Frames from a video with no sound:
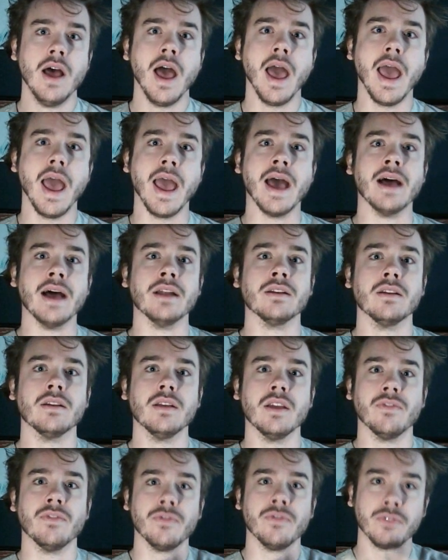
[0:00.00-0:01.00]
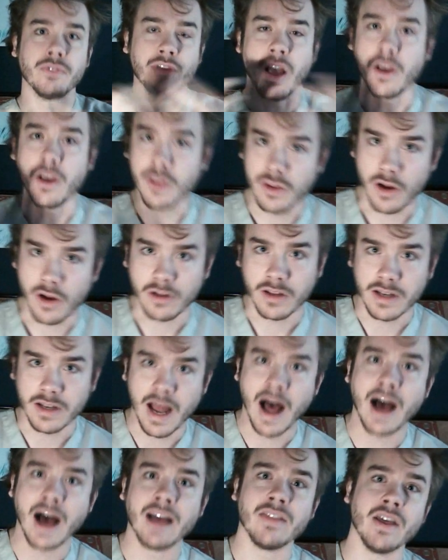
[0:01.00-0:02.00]
And if cells start to
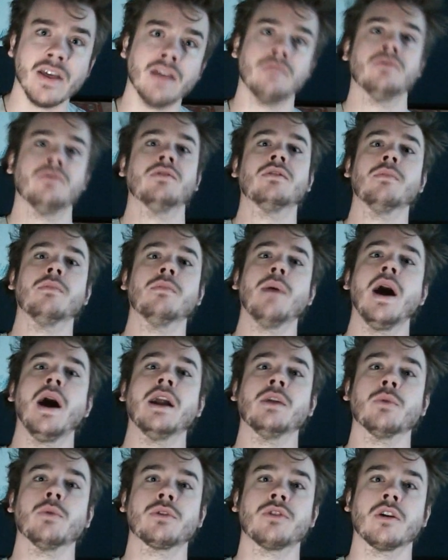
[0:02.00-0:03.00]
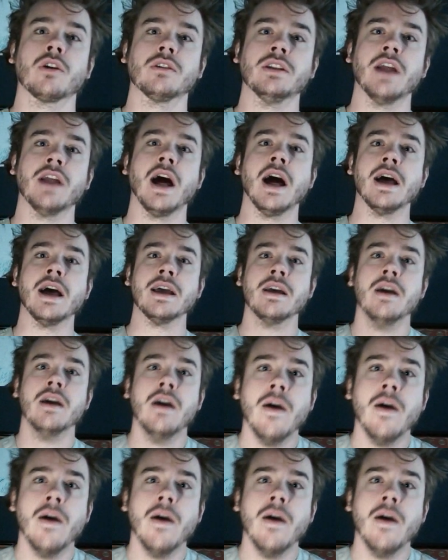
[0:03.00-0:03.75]
die, then the body will start to die.